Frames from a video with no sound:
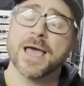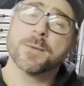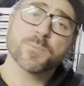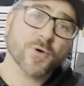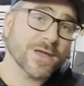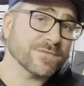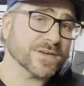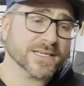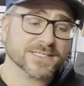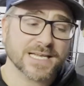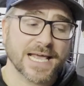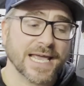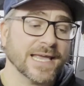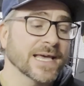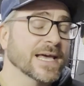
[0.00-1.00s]

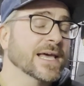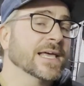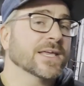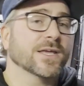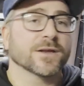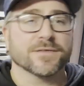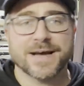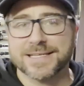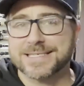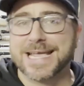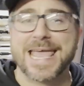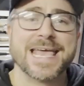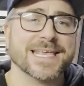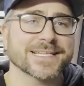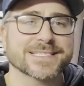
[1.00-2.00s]
Previously, you'd have had to
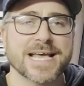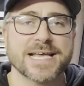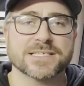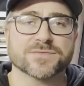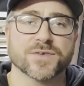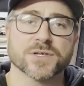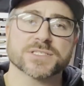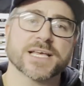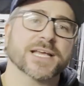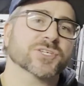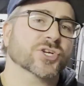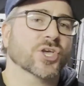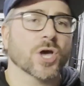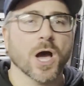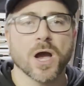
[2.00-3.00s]
get your day's
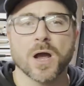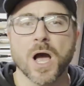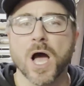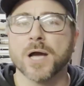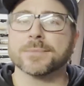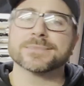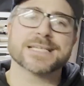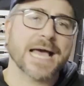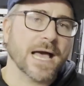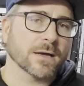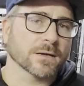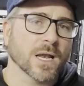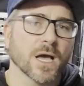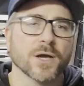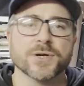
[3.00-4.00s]
footage, go home,
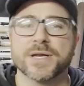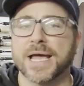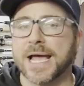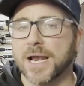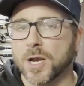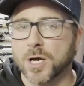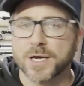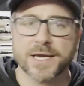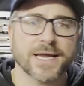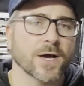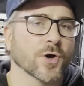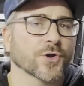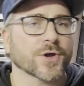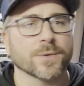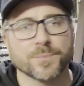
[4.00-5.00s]
download it, look at it
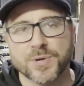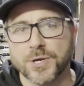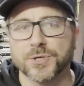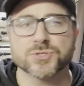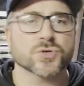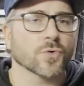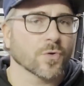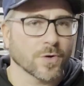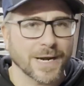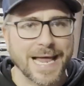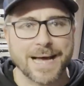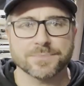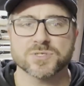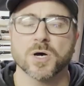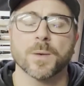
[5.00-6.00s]
on a computer or a
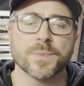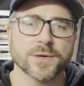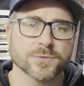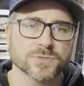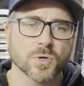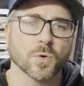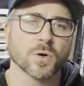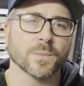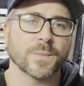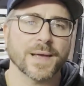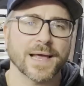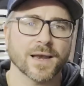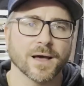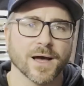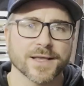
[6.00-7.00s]
laptop. It was all a
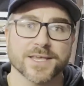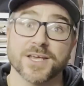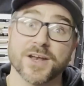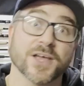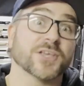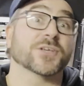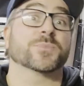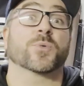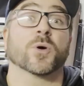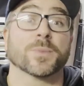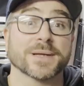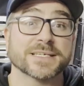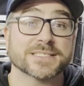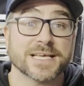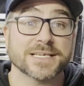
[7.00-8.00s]
bit like, you know, you'd
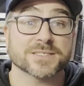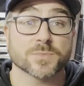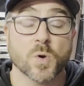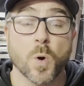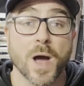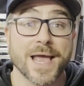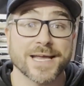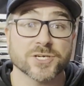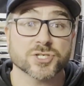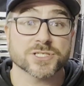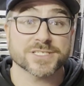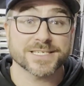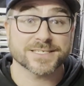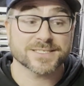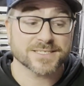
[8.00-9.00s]
probably see some quite
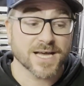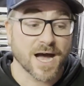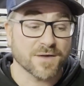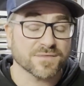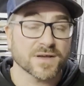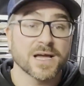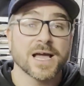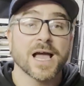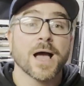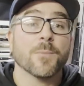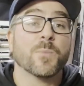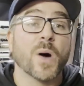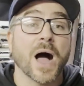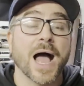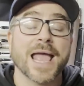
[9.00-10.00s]
interesting stuff,
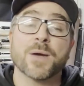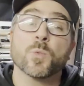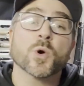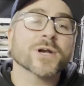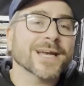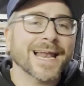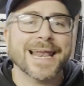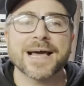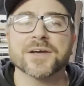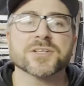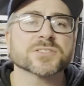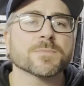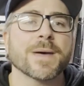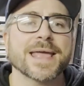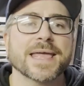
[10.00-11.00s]
but it wouldn't allow you
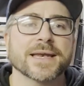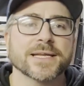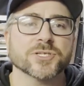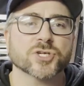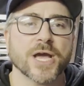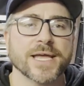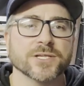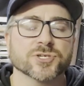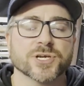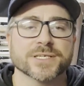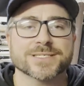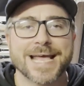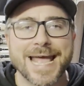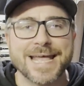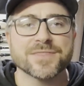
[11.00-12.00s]
to make any
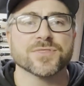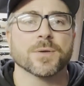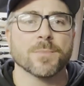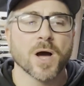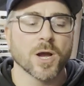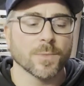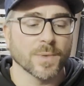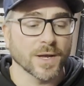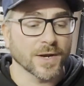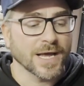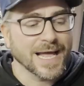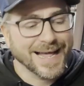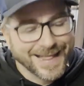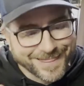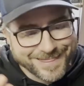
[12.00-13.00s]
changes in the moment.
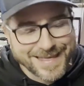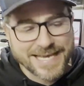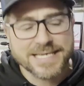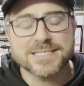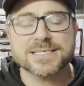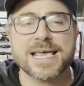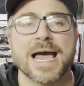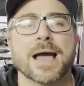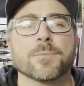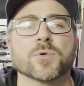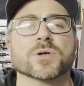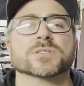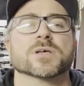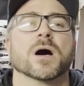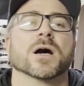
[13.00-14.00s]
These
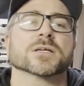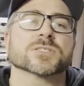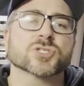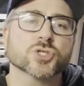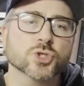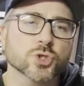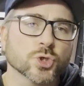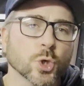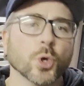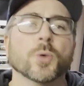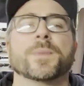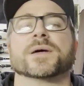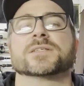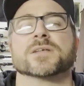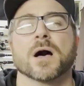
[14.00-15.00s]
cameras are
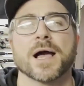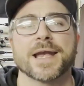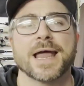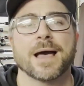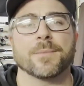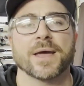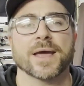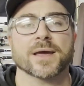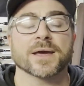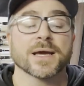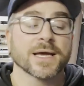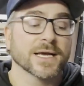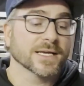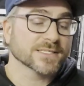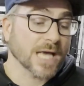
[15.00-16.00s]
super dynamic,
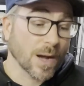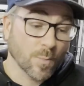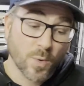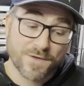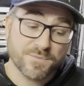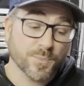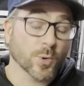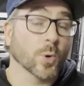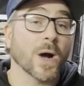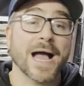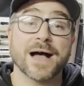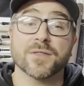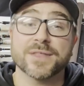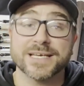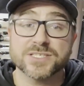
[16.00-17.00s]
and we've brought
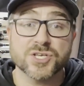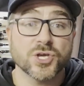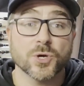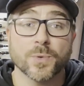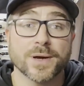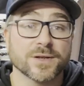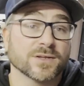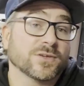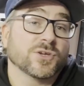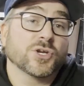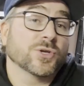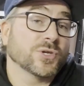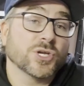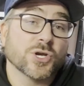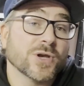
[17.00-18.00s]
out these
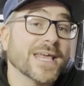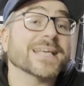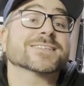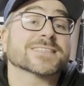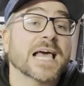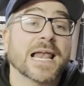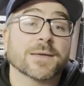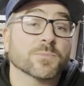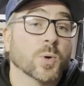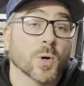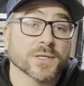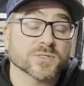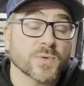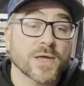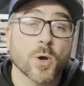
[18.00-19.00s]
unique selling
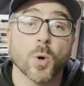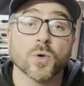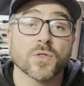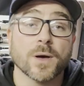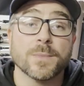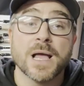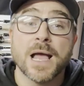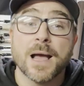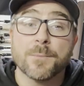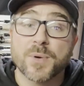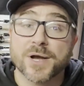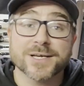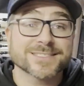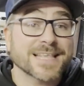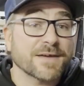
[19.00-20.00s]
points, we call them,
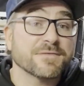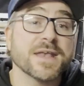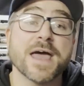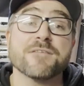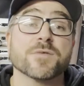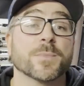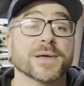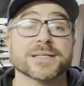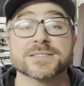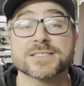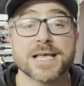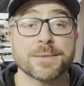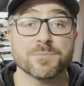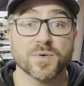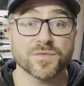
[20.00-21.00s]
because they've never been
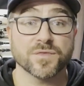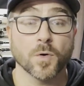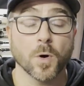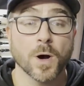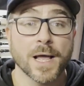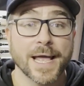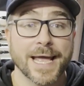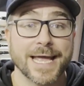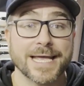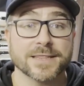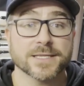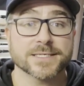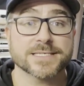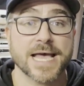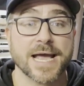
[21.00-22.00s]
seen before in
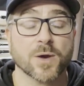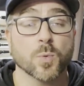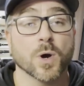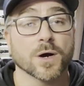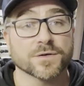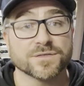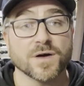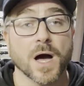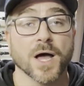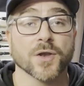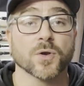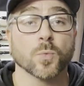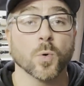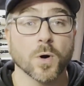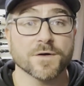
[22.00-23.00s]
the tech world for
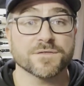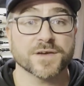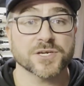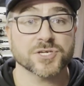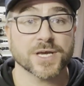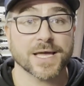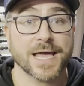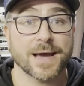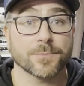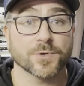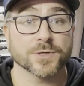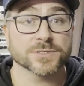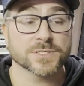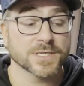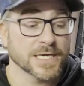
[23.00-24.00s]
underwater fishing
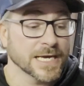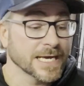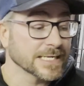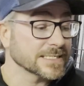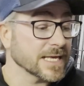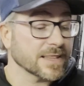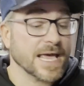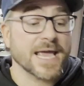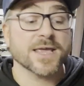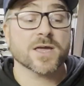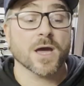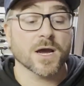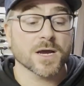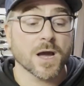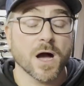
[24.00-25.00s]
cameras. So there you
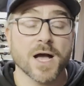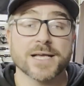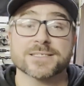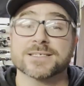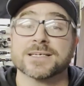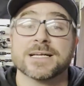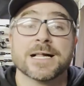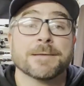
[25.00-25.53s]
go, guys.